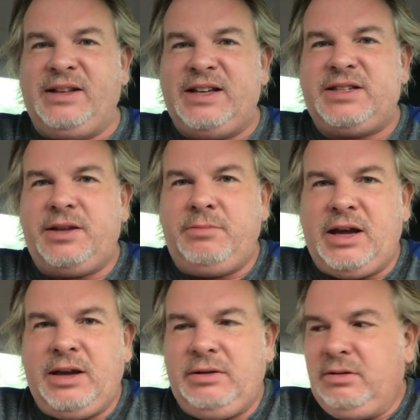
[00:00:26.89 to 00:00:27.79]
less
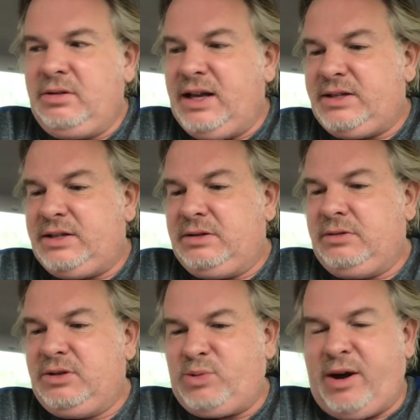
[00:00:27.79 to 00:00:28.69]

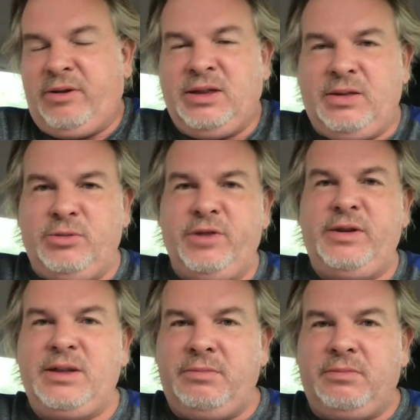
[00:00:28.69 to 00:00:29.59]
swearing in the
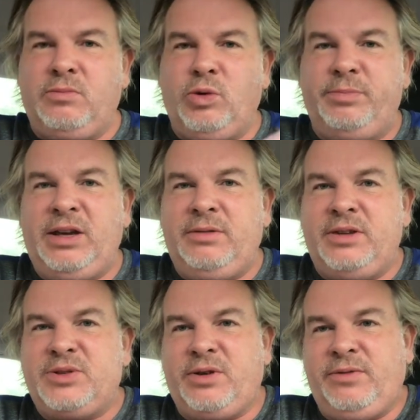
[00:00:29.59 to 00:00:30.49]
movie than will be in
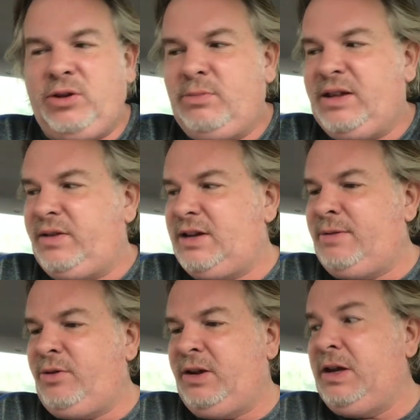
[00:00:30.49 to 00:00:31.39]
this review by the
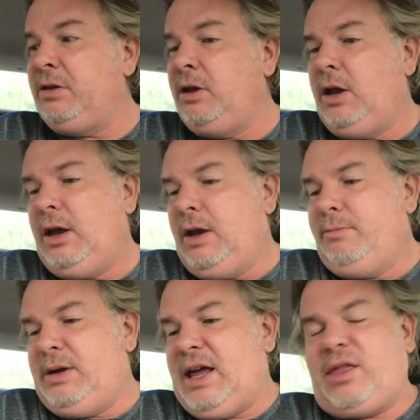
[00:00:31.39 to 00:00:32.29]
time we're done.
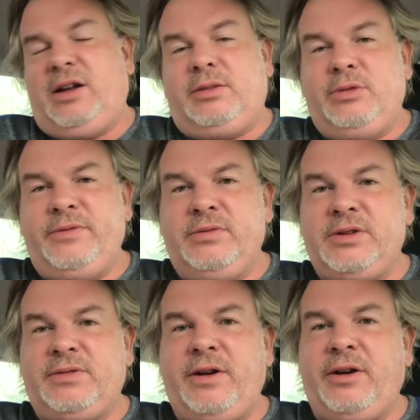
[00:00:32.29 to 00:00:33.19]
But I thought the movie
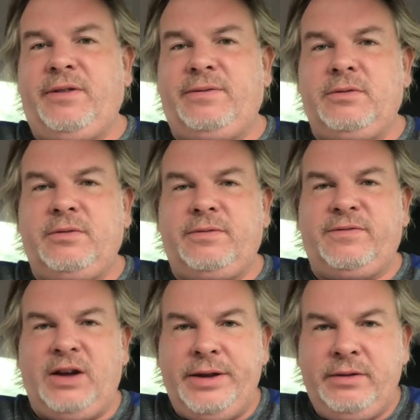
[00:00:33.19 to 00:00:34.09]
was very
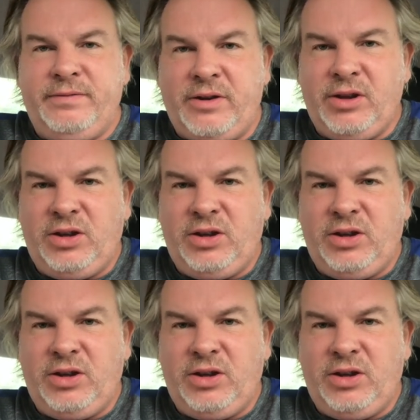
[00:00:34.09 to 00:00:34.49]
fun, very